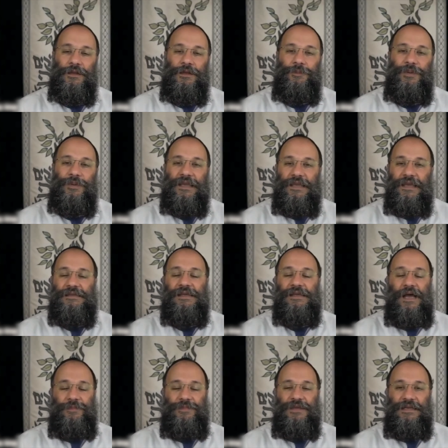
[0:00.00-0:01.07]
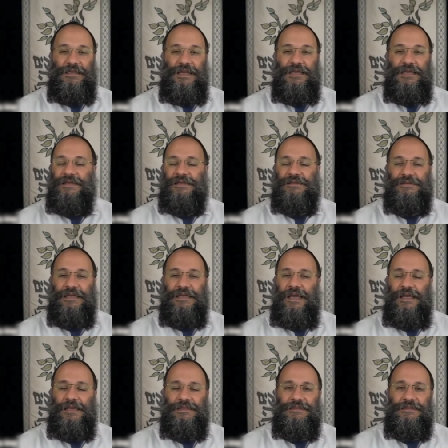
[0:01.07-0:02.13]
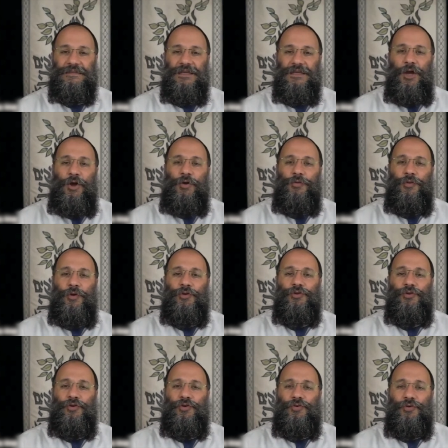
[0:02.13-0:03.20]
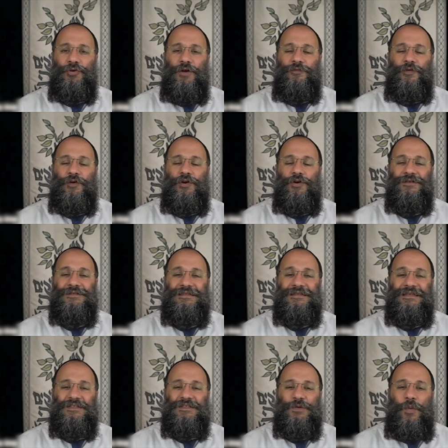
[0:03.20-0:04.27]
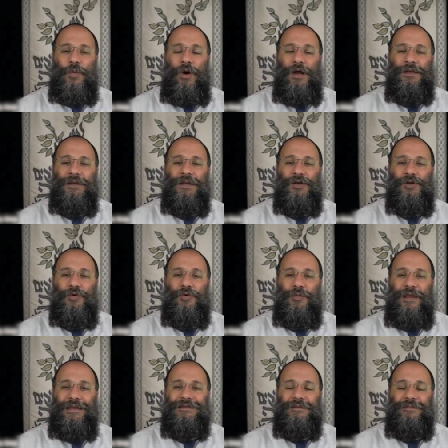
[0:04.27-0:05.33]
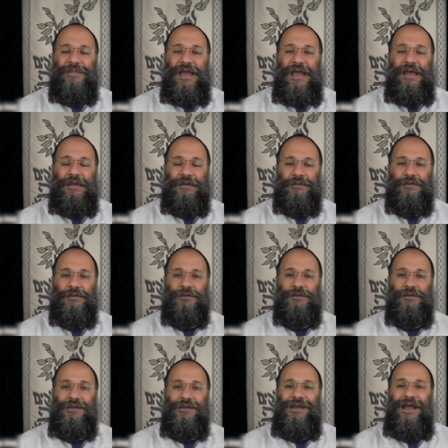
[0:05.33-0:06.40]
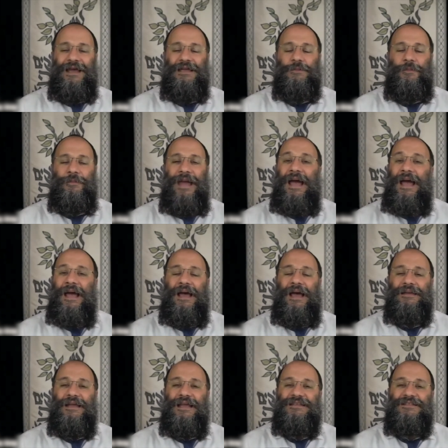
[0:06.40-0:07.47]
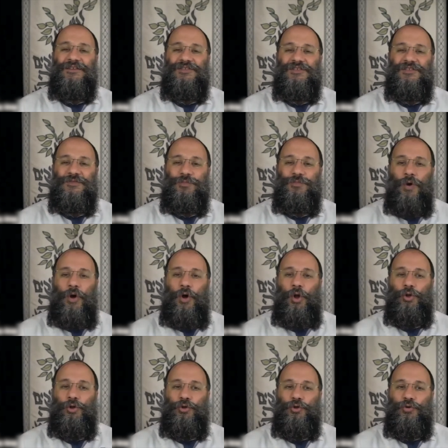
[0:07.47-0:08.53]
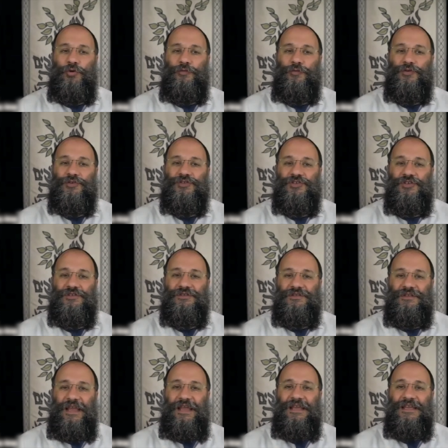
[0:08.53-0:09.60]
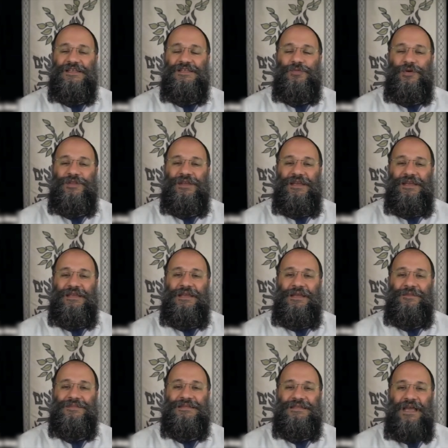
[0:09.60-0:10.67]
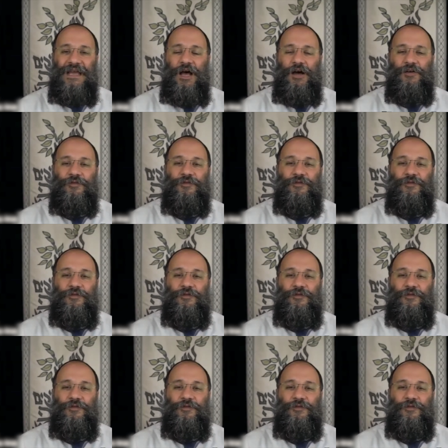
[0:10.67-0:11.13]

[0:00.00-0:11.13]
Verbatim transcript: Pirkei DeRabbi Eliezer says, the universe is one great man, and man is a small universe, contains within himself